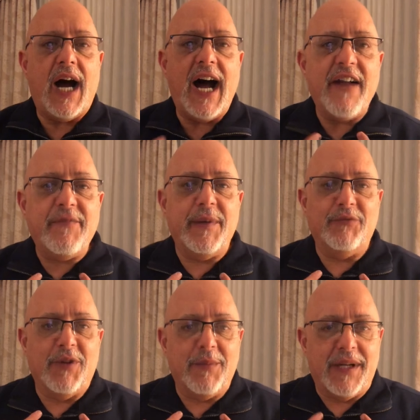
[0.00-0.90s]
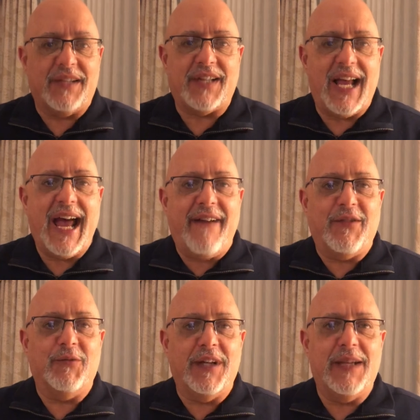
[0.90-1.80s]
I've been remiss. I
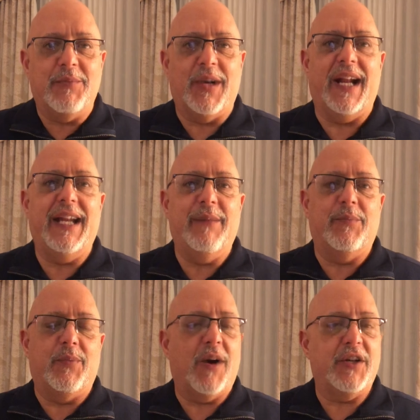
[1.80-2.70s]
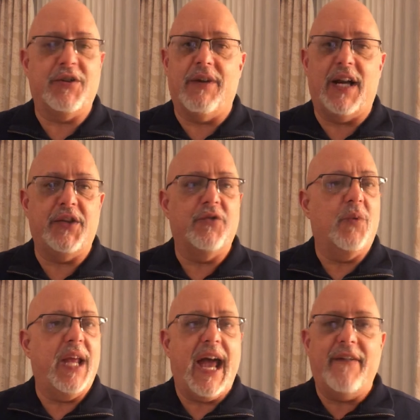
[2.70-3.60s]
haven't really put any pressure on you.
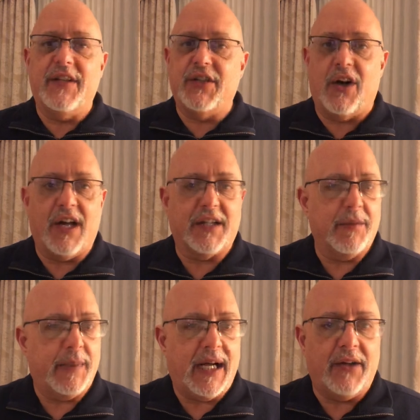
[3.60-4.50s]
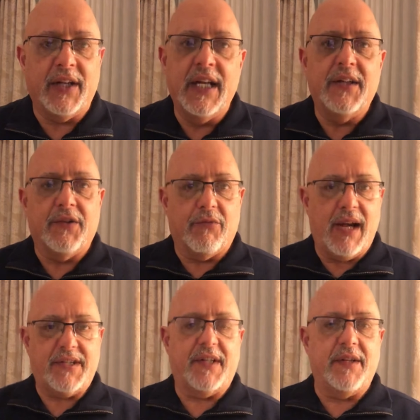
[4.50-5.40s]
We haven't talked about the
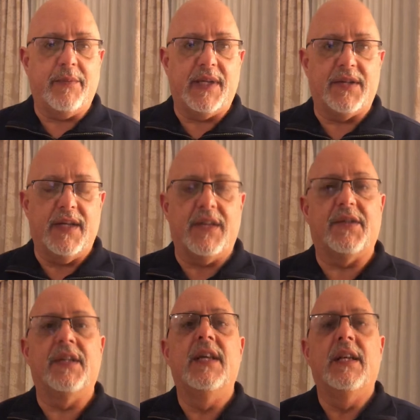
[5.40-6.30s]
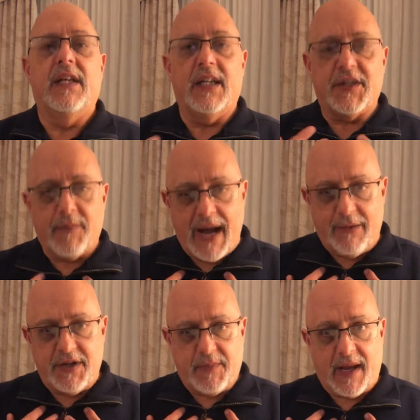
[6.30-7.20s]
rest of the business. It's my
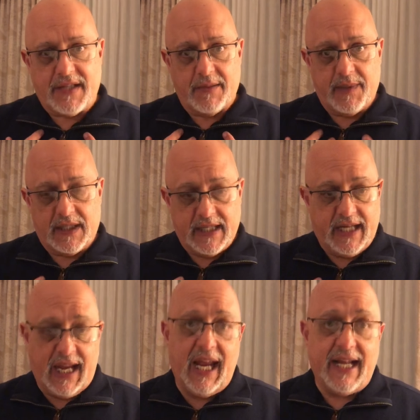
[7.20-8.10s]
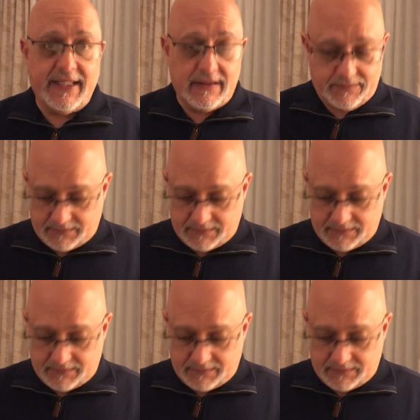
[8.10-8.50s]
responsibility. And